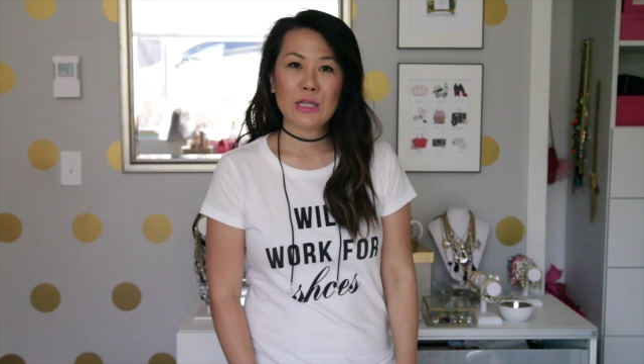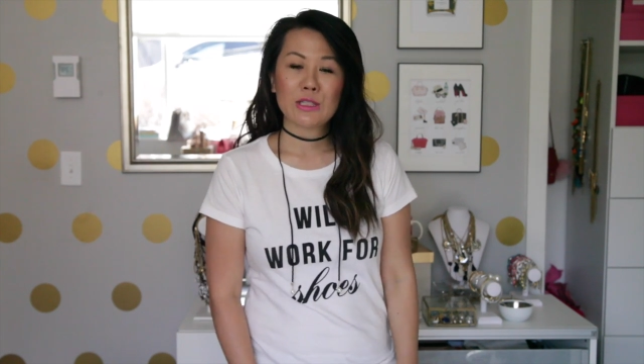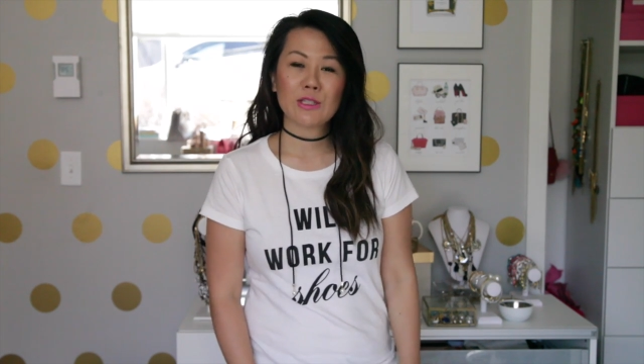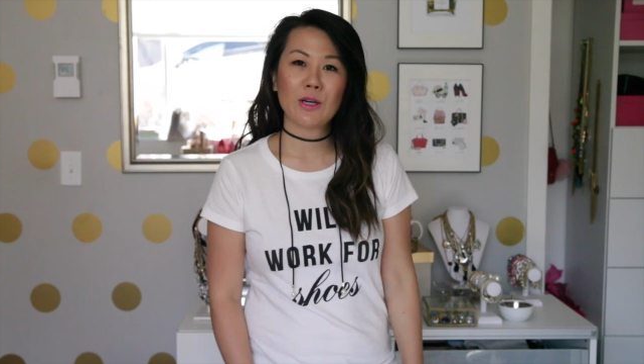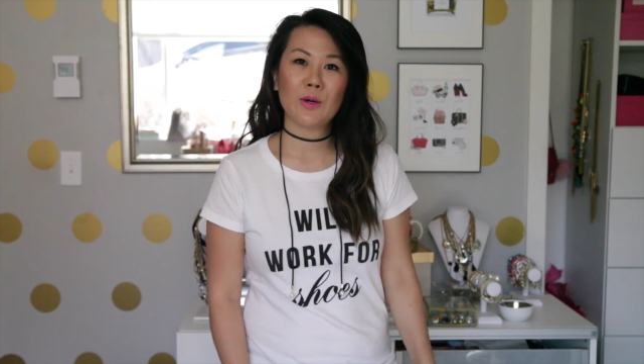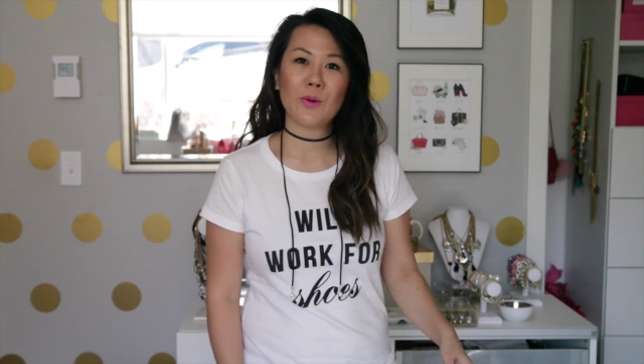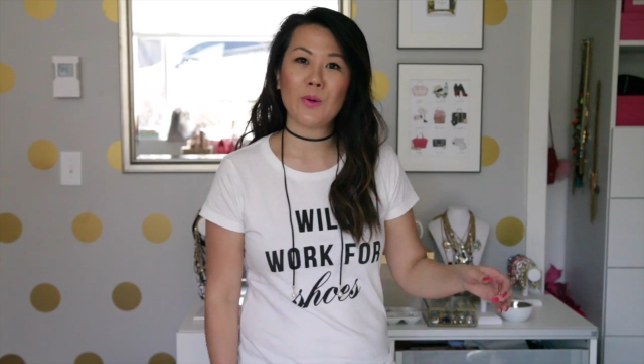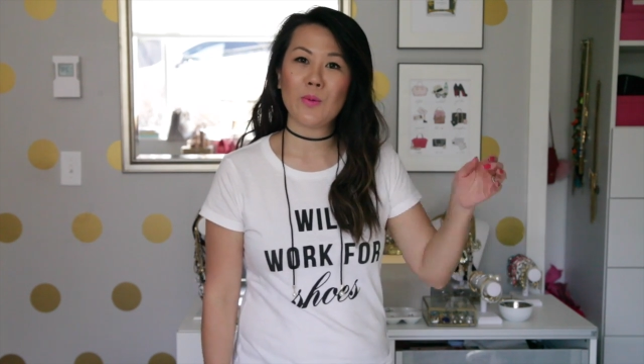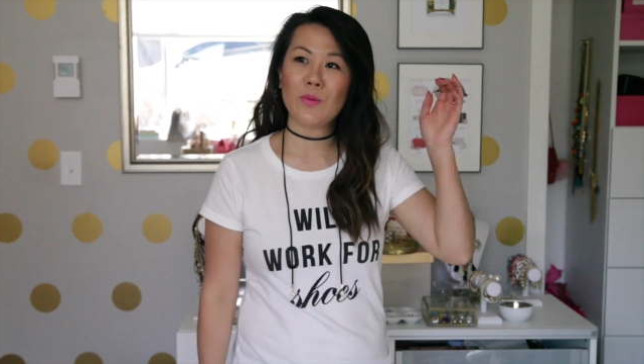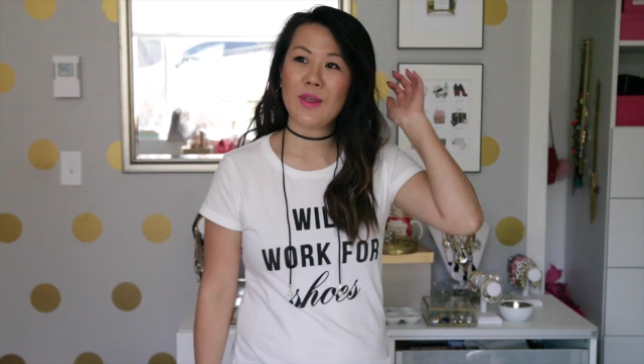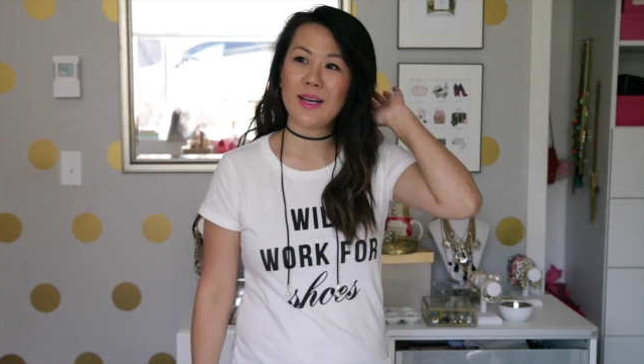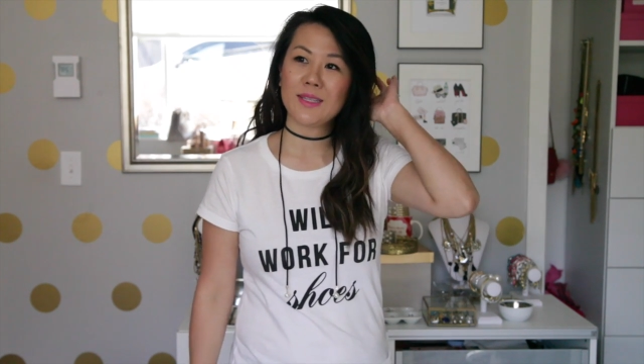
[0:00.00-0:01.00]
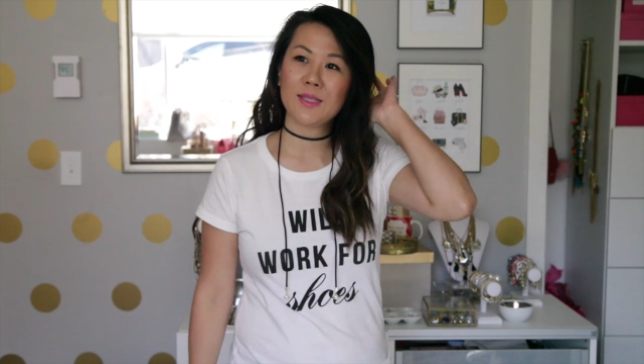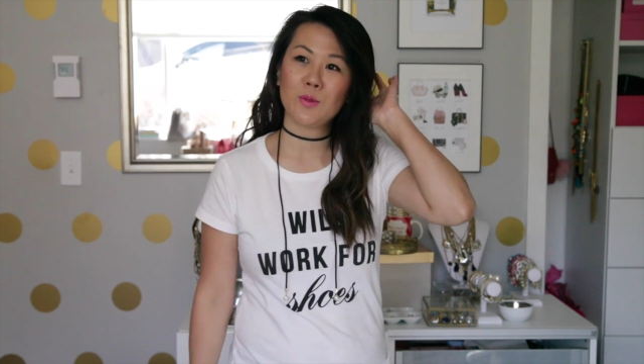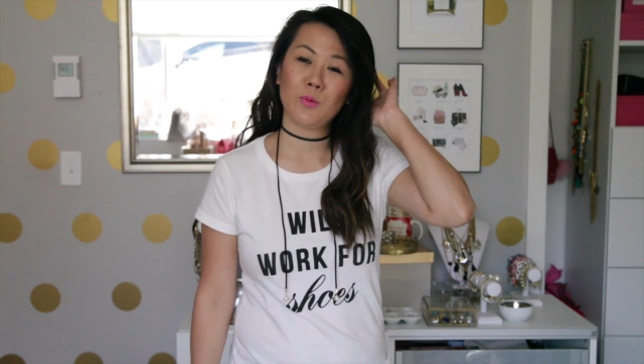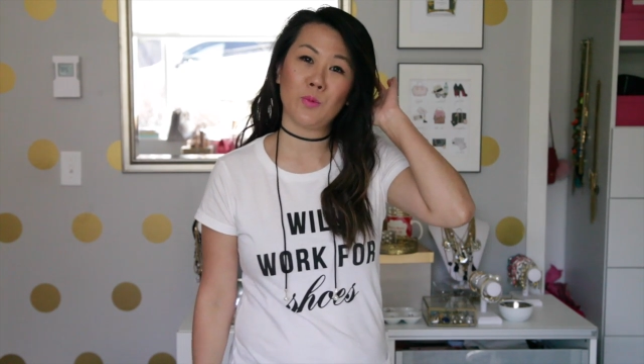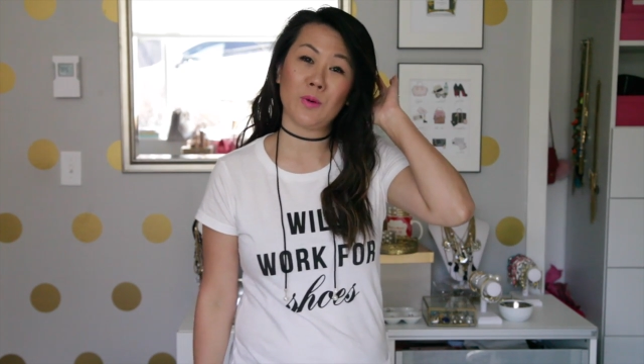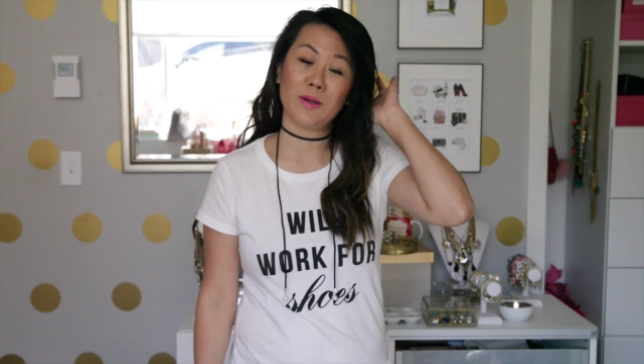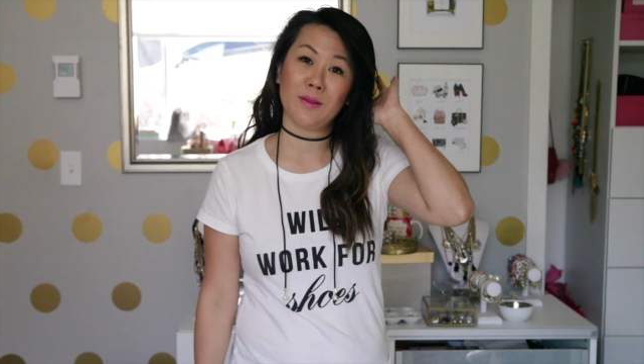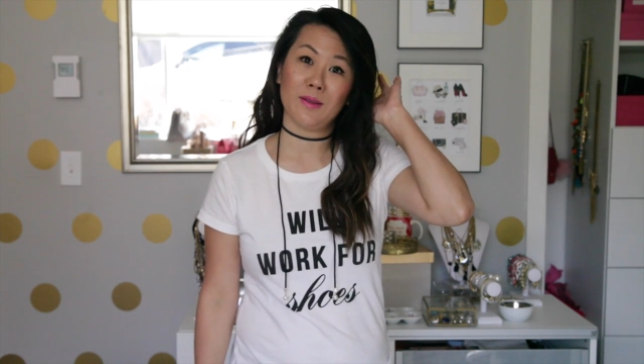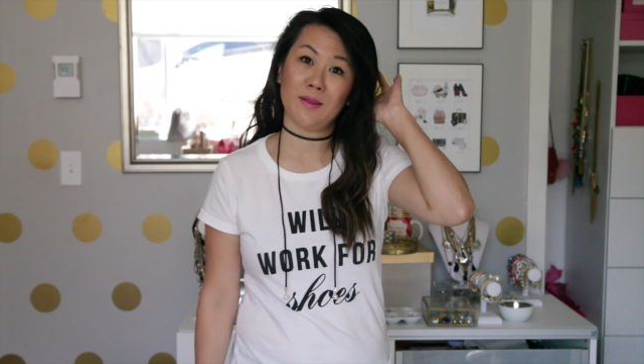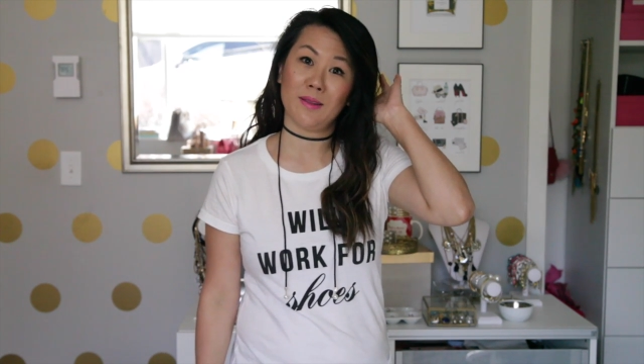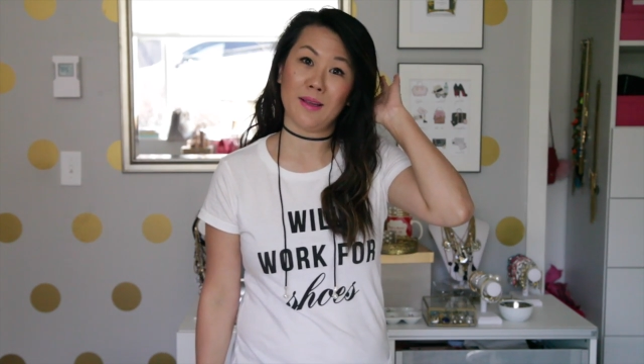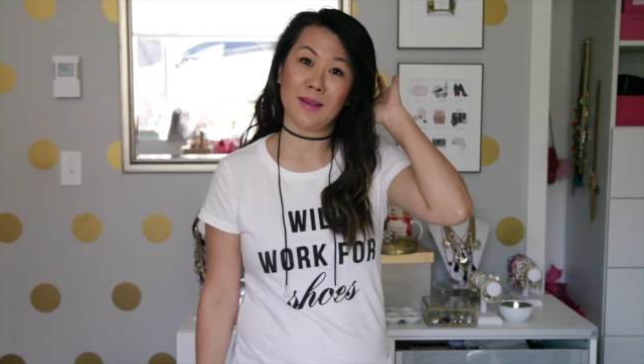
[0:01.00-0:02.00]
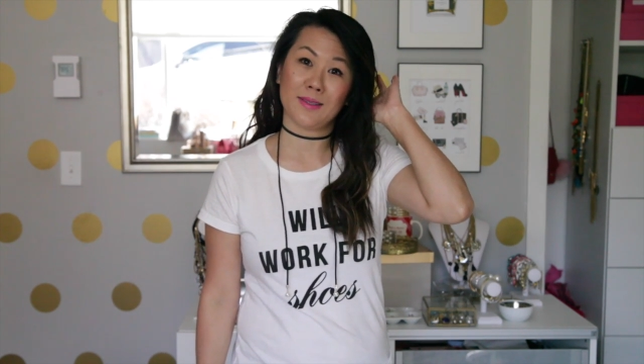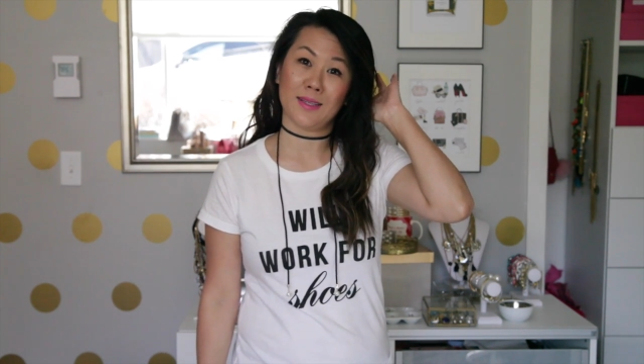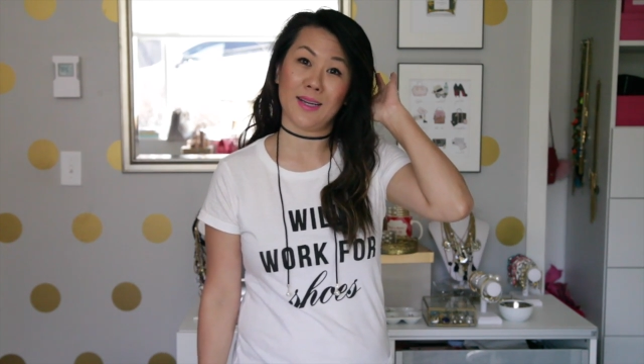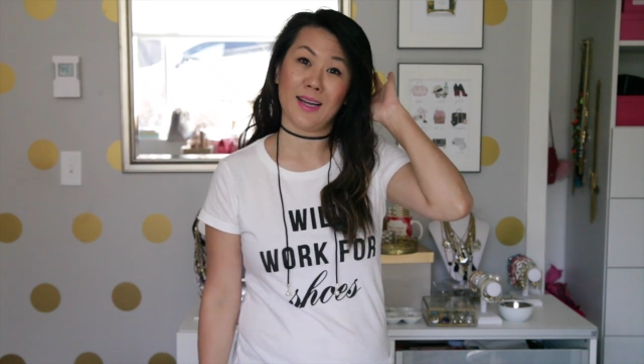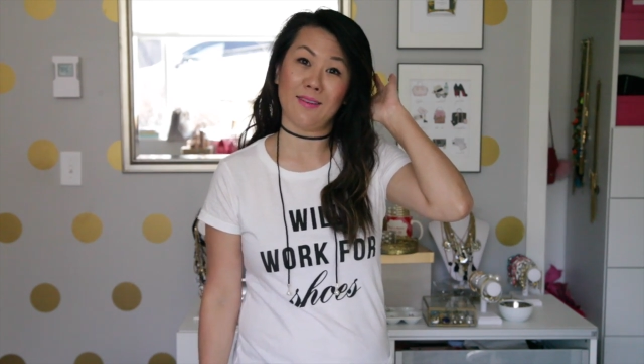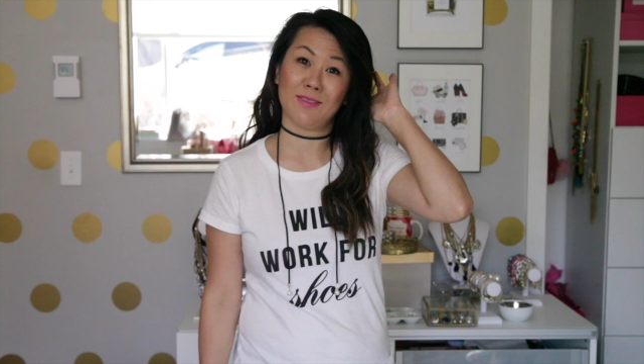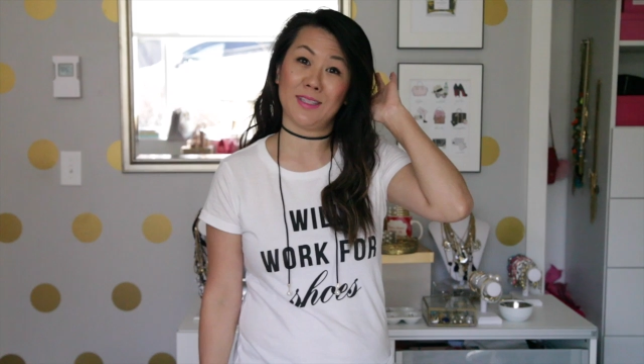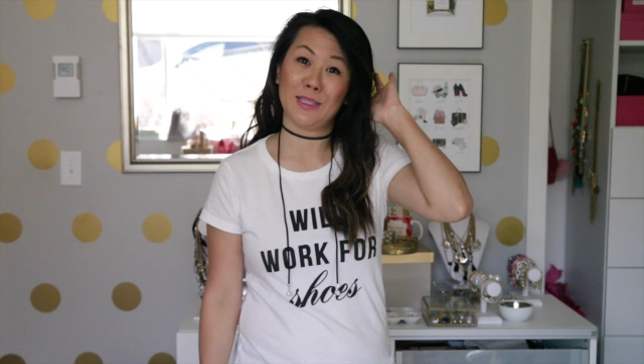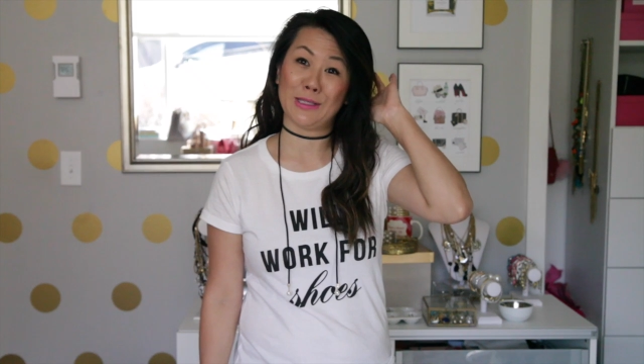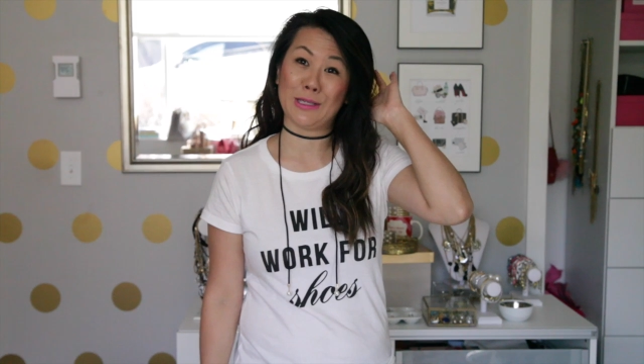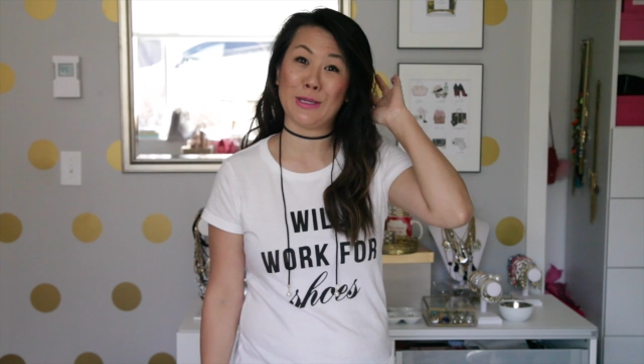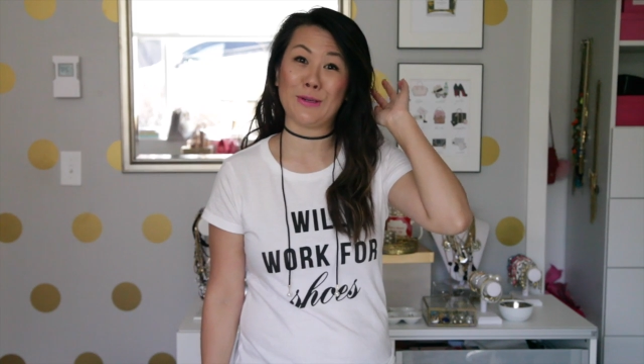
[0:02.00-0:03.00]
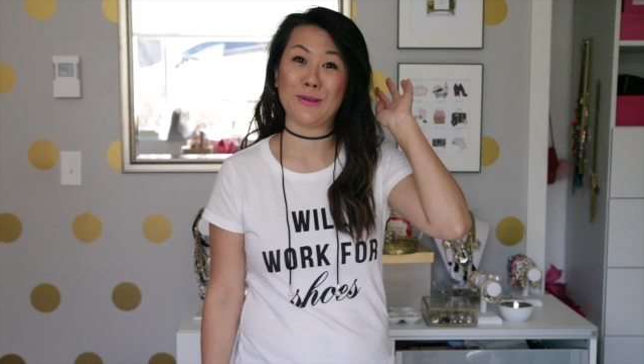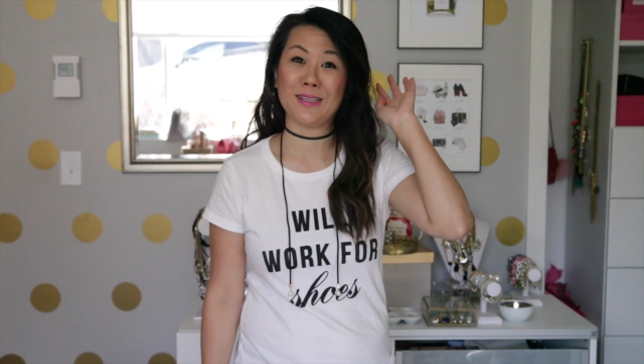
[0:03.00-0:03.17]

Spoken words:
So that's one of the things that I have to tell you,